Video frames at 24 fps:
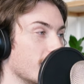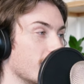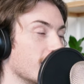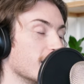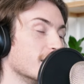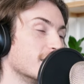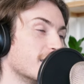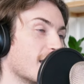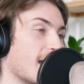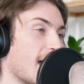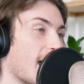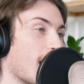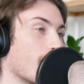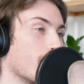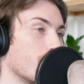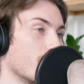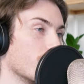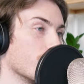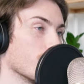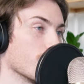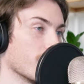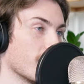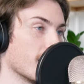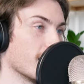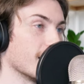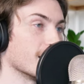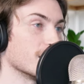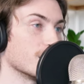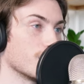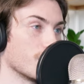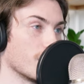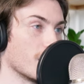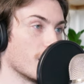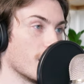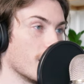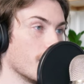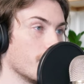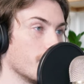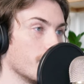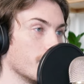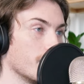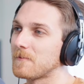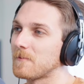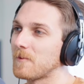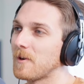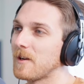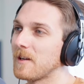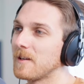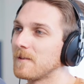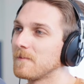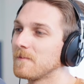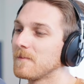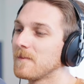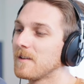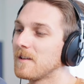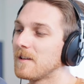needs to happen where they get split up right